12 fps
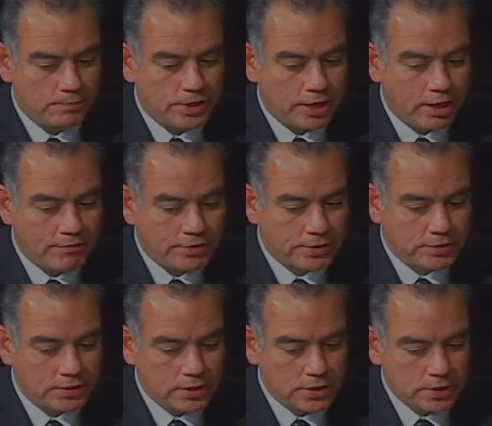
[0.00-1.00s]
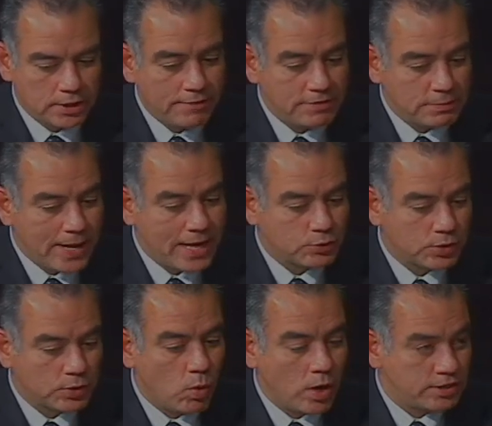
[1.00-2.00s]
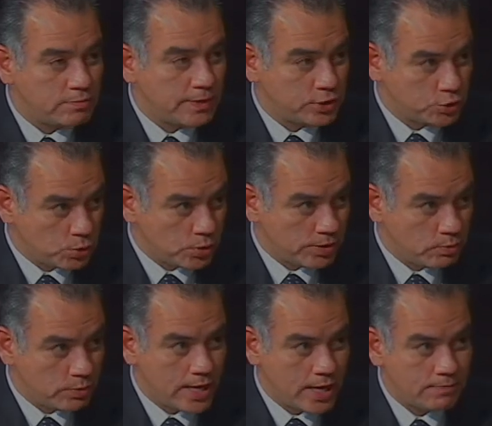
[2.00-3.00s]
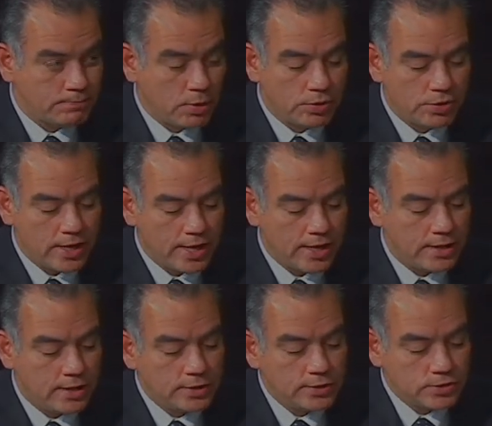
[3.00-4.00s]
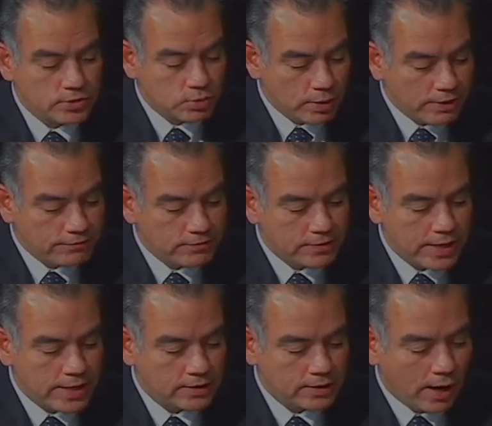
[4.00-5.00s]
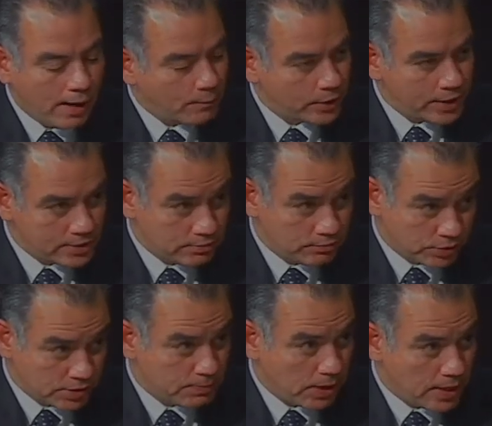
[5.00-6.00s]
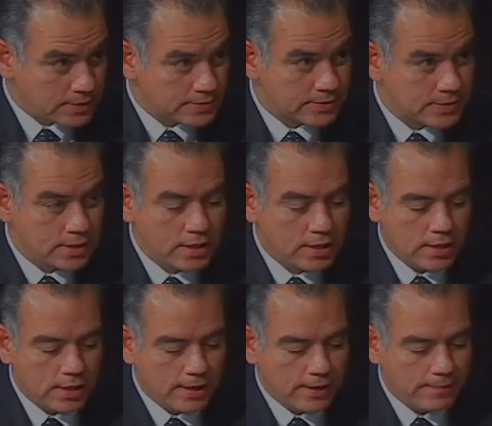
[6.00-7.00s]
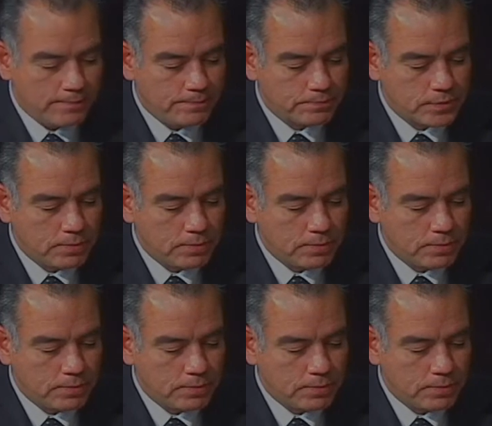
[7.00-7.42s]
the governor, Governor Patrick, wanted to make sure that we had both a swift and comprehensive response um,